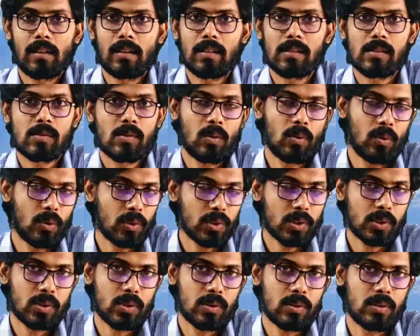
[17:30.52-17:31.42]
So,
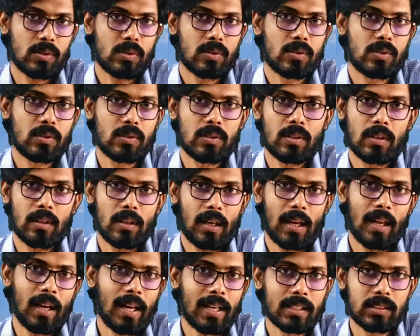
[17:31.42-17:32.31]

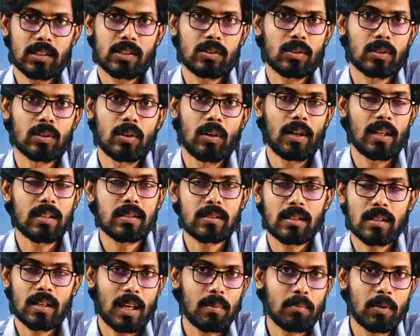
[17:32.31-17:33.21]
a letter to God is
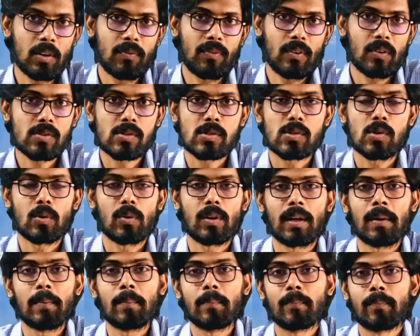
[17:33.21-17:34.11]
the name of our story.